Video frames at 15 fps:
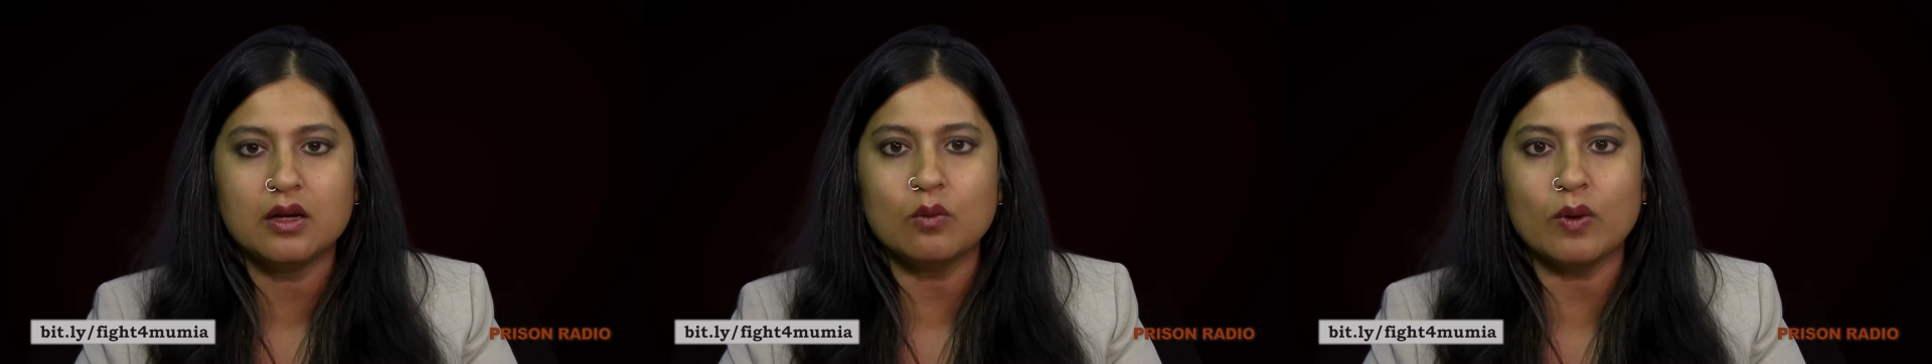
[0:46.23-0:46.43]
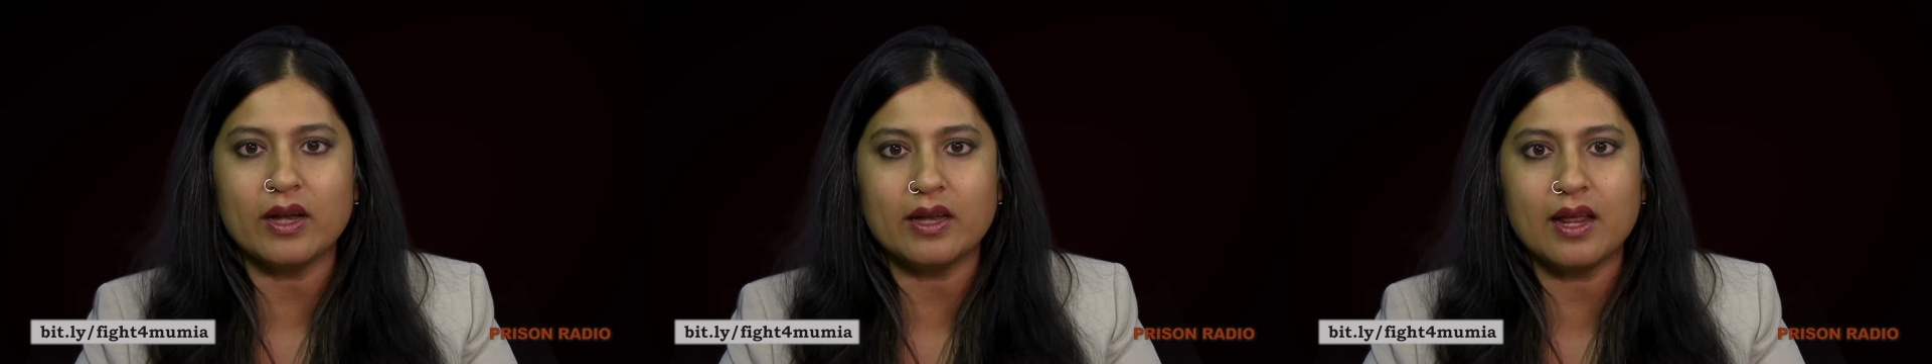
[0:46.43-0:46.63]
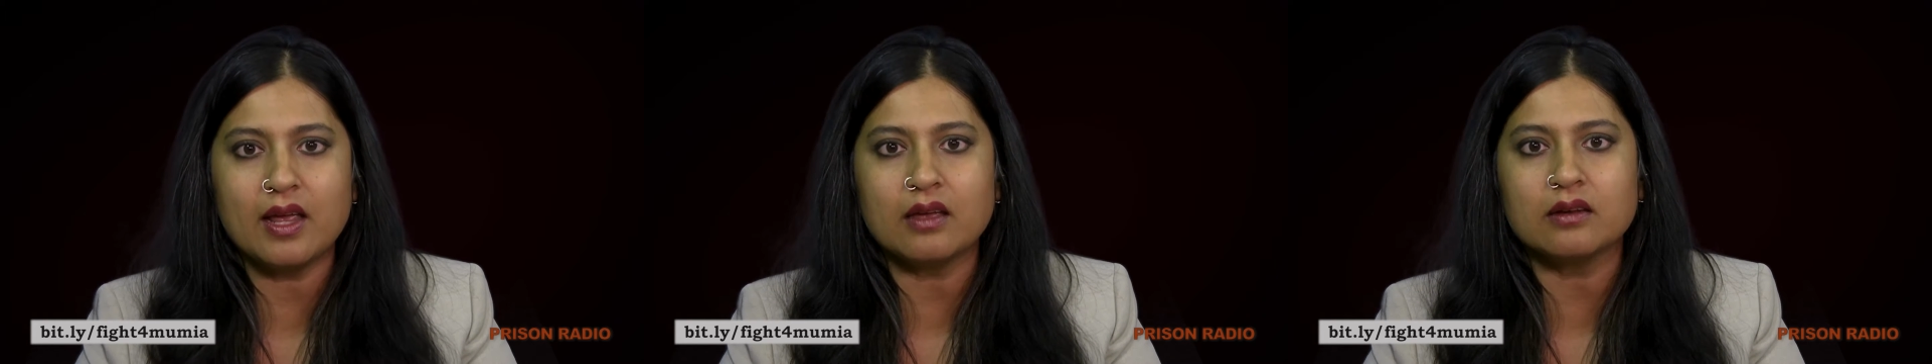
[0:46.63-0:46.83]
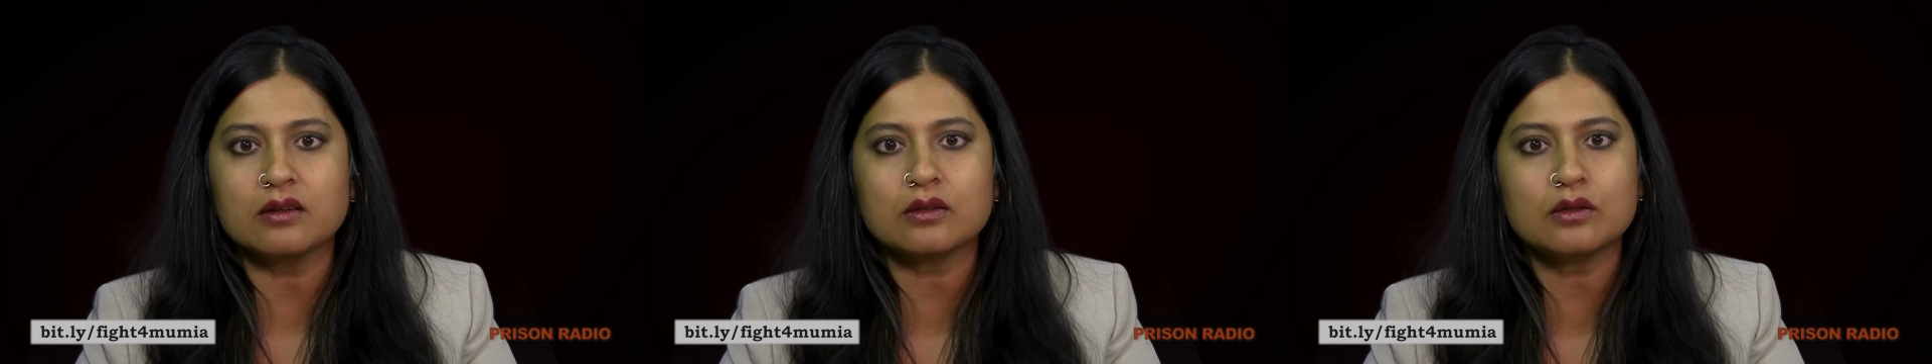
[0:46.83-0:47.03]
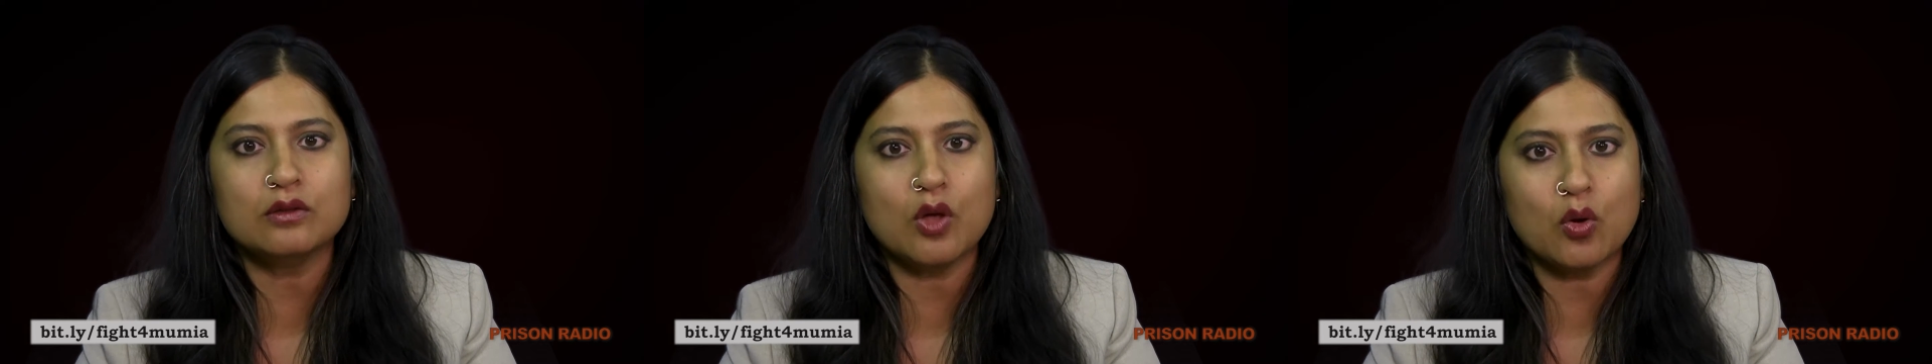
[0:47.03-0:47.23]
When taken to
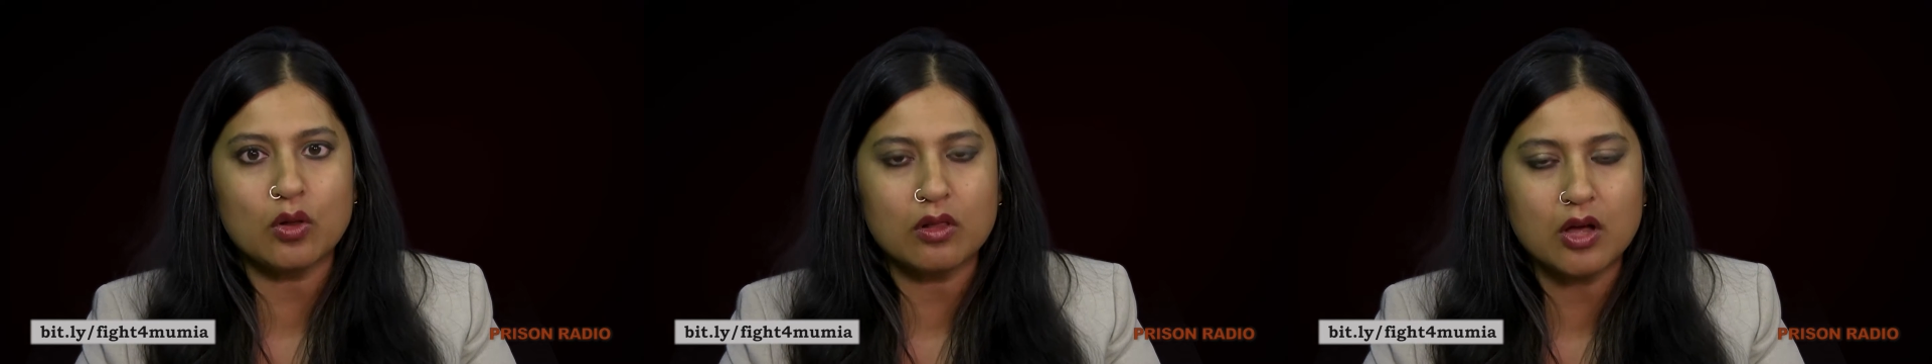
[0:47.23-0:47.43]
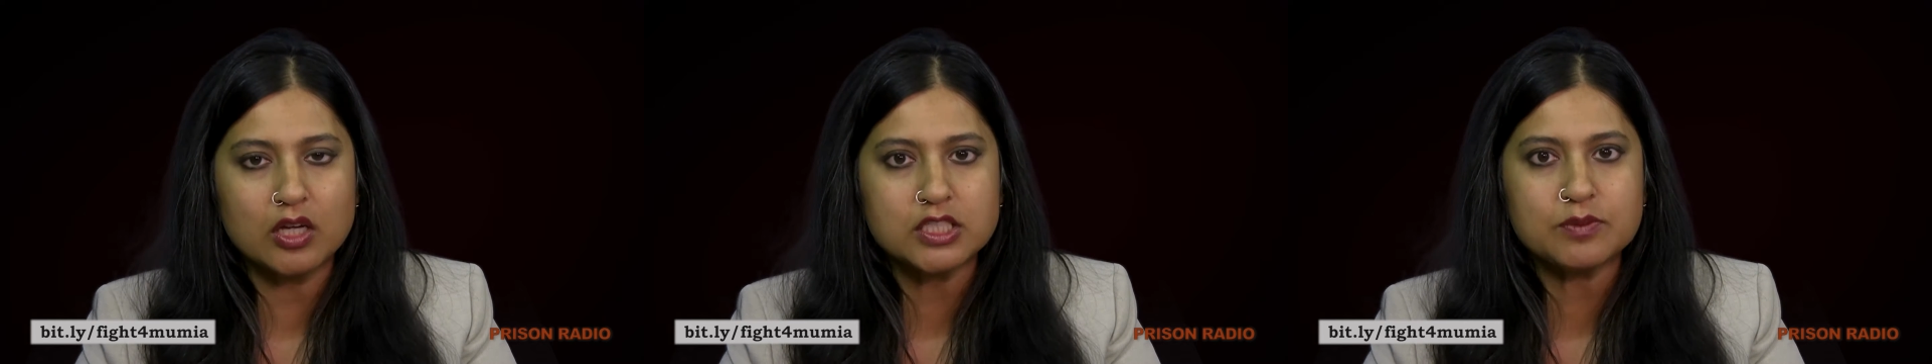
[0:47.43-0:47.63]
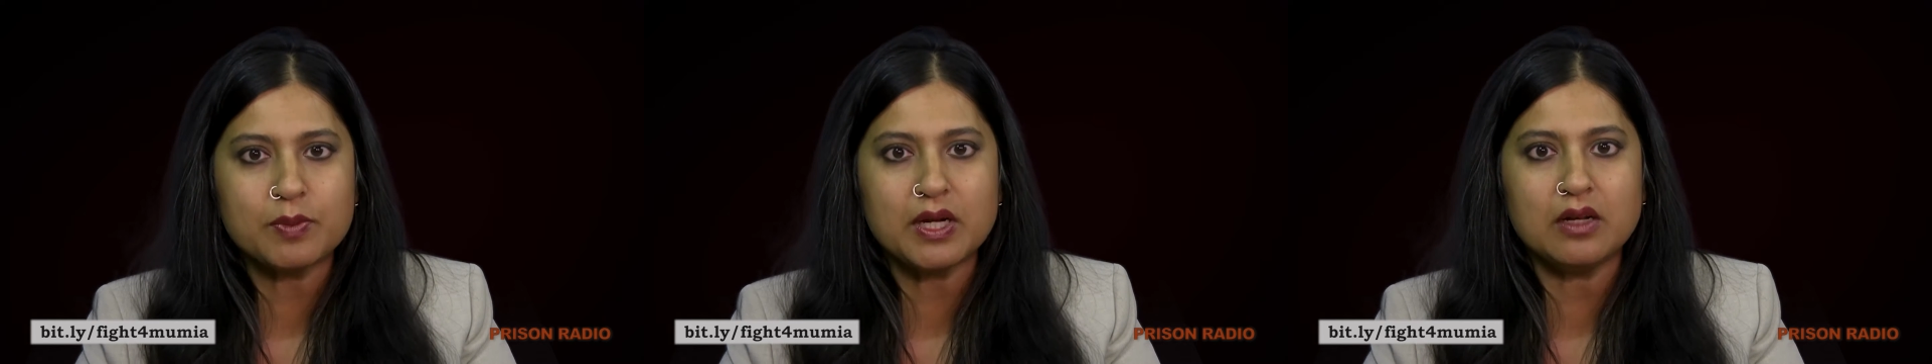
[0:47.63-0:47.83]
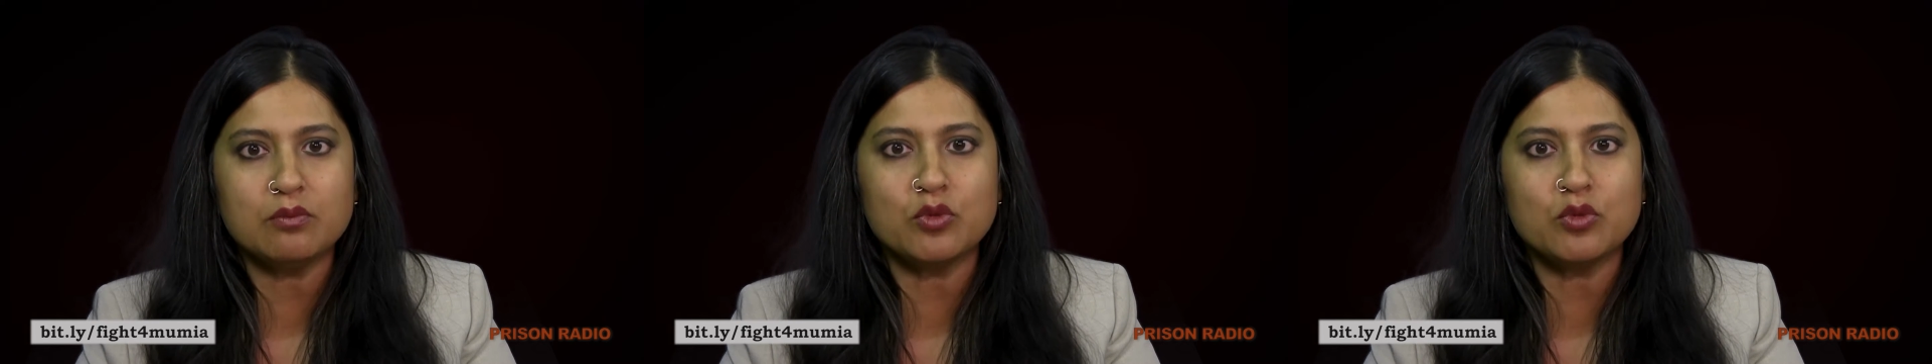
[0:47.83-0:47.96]
the local hospital,